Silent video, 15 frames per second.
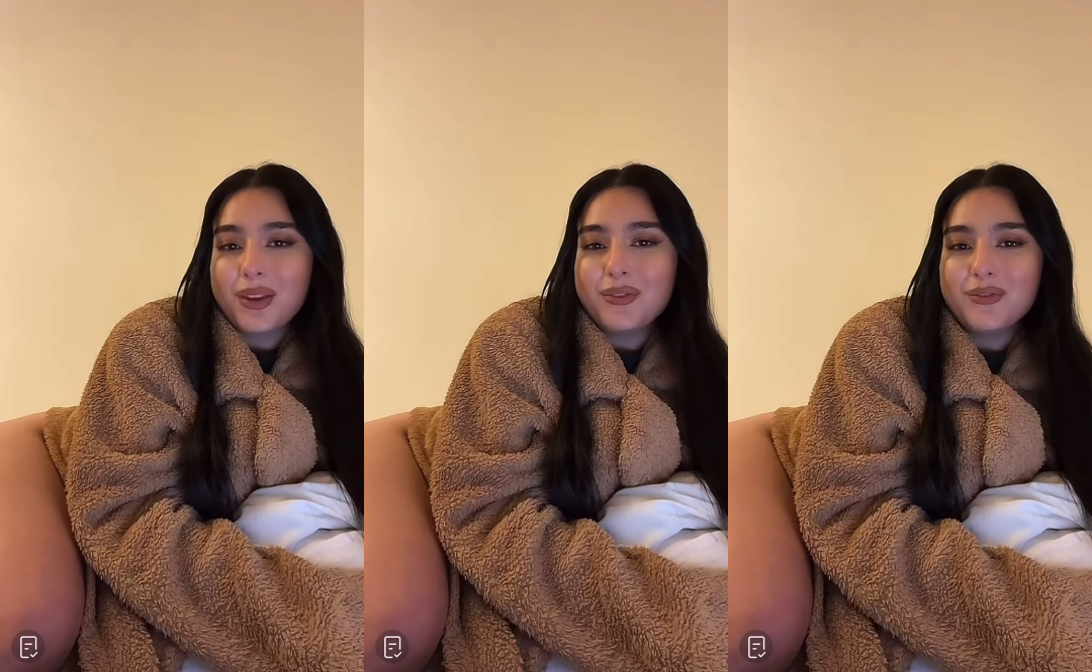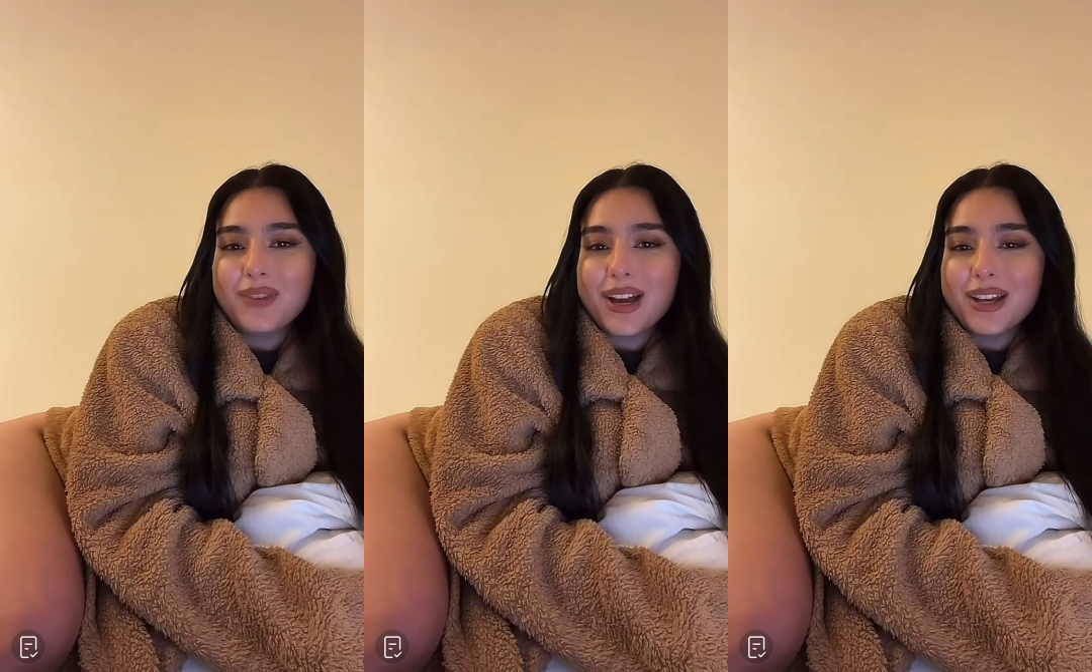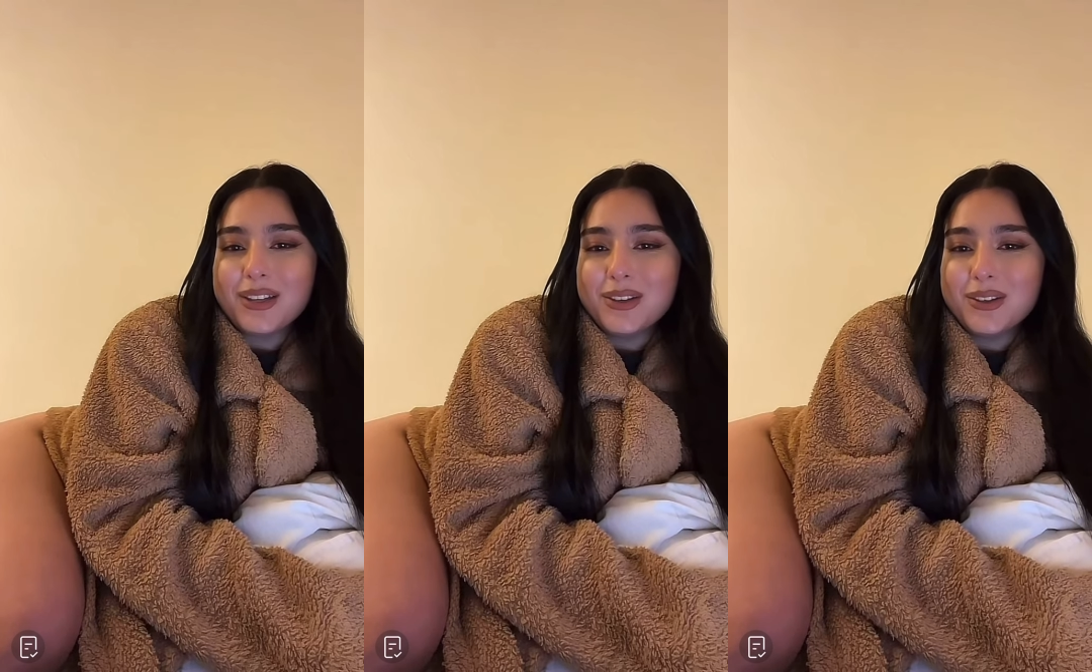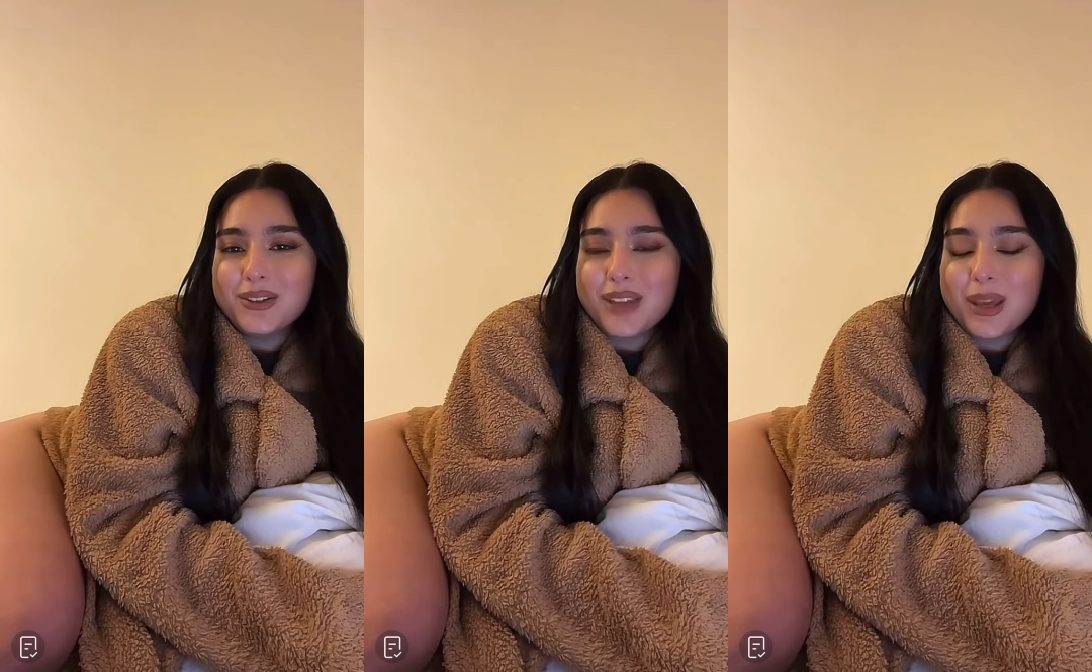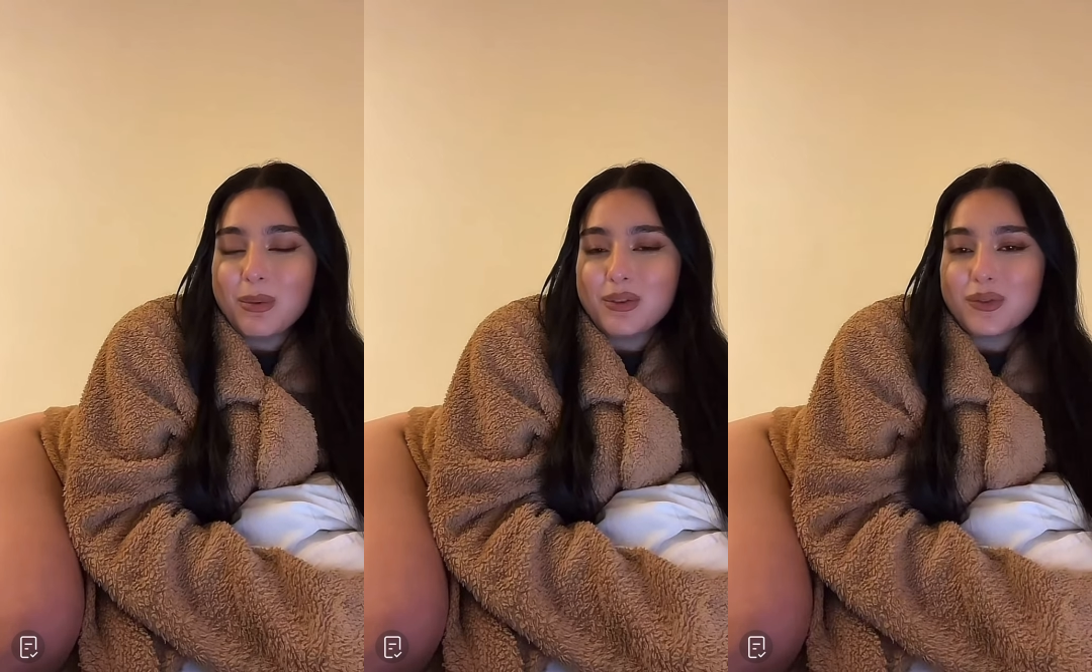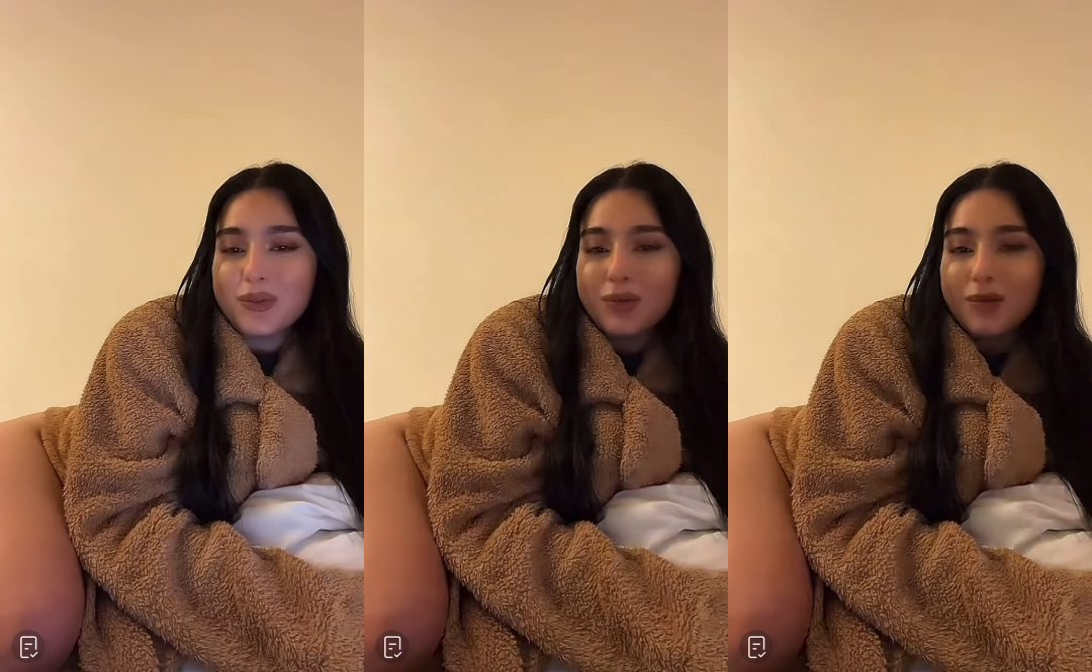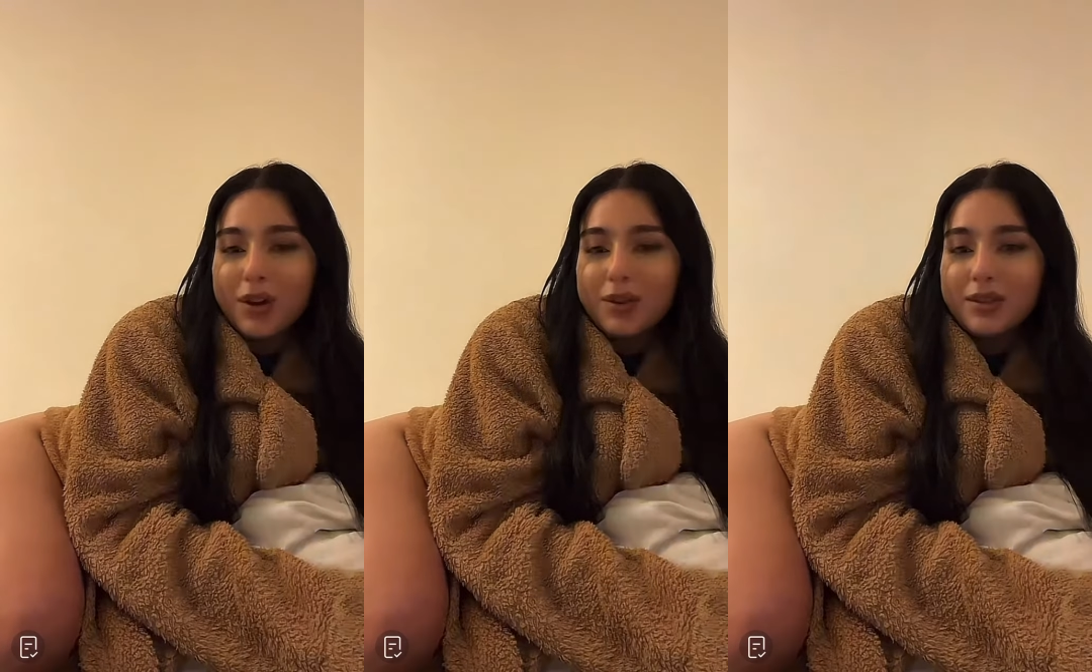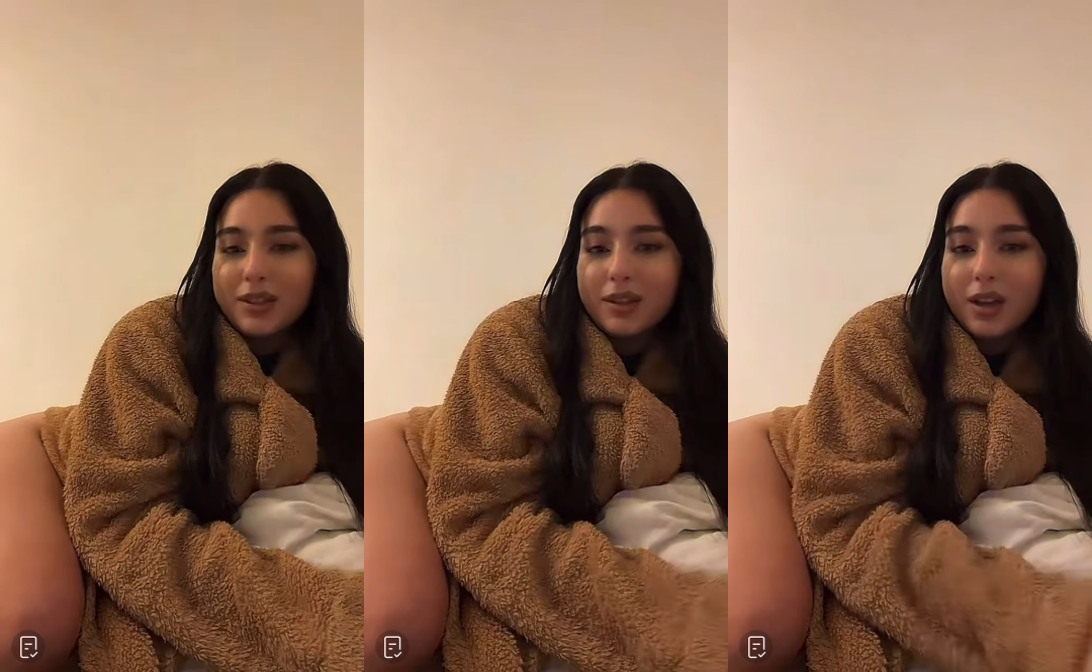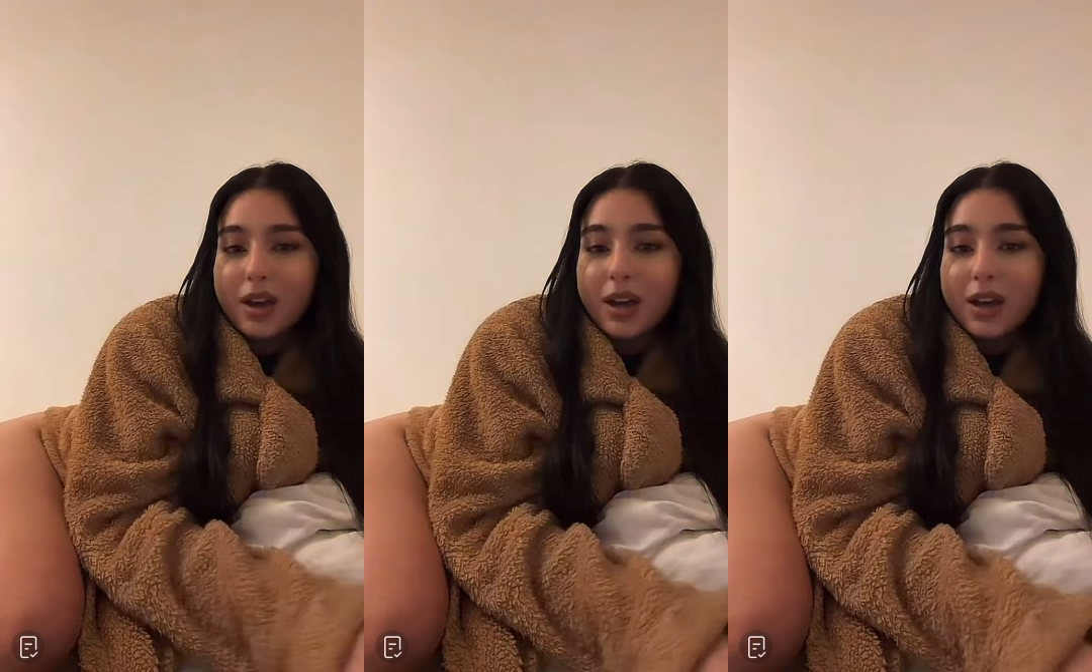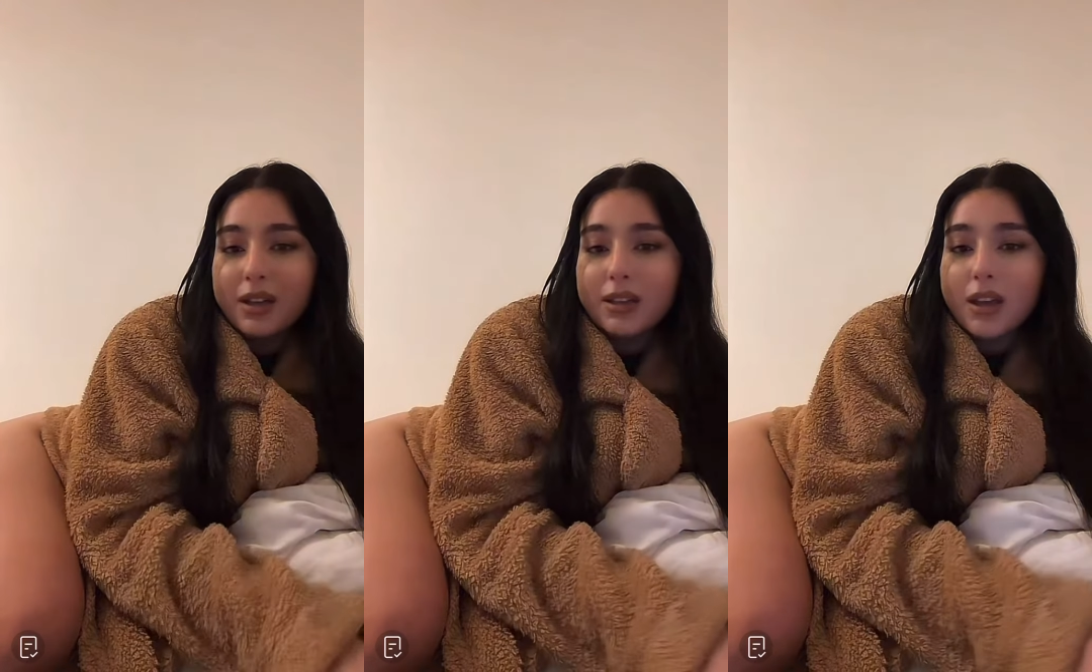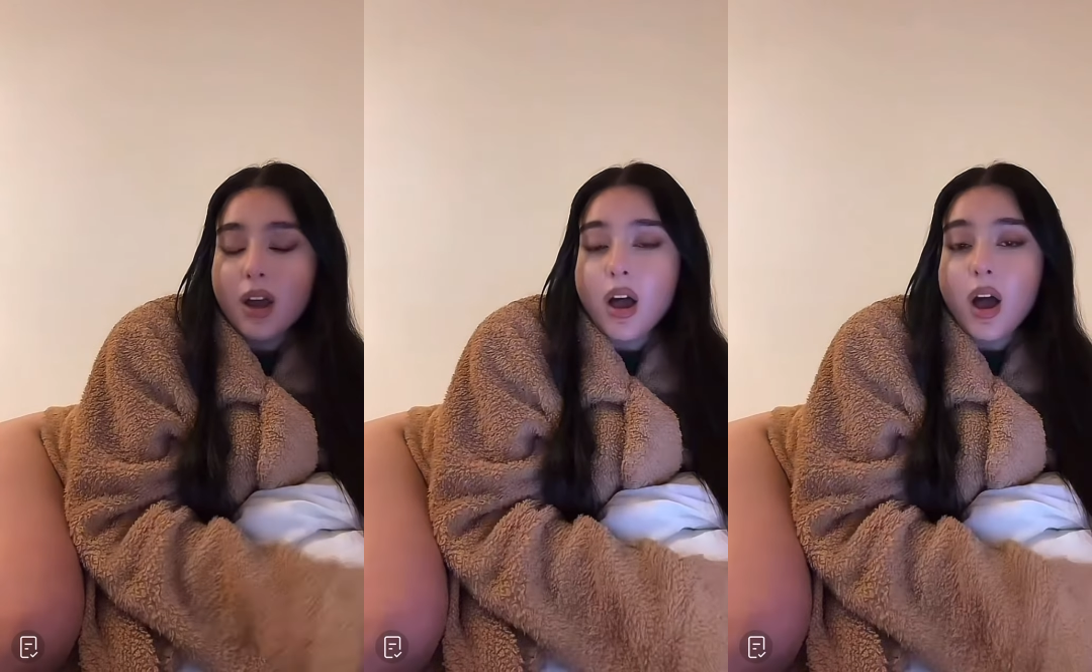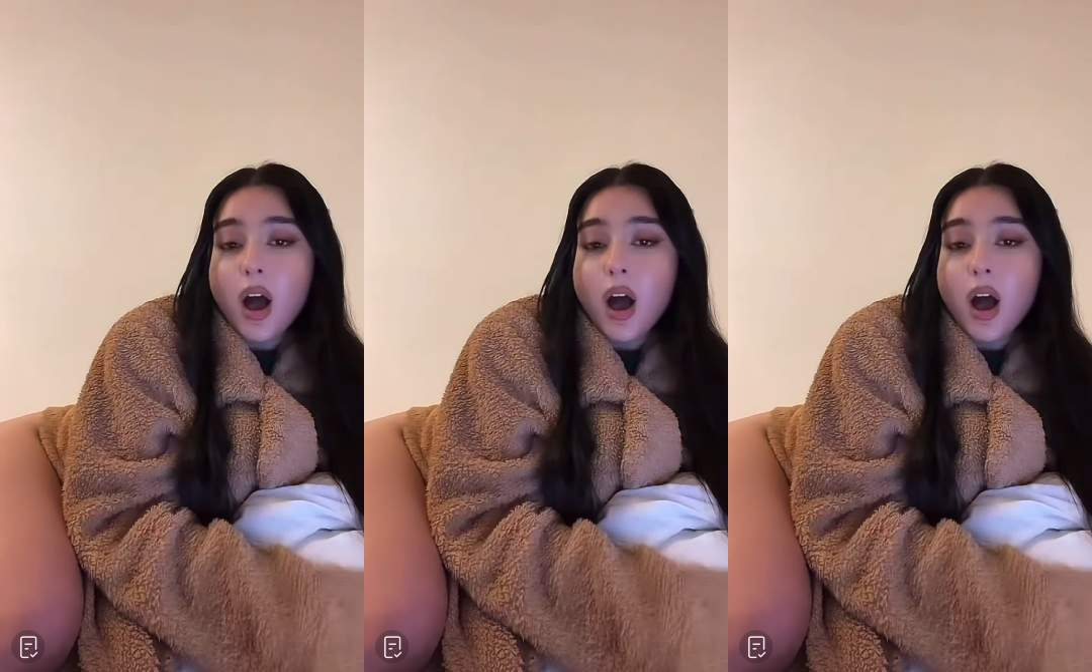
Thank you so much for the roses, guys.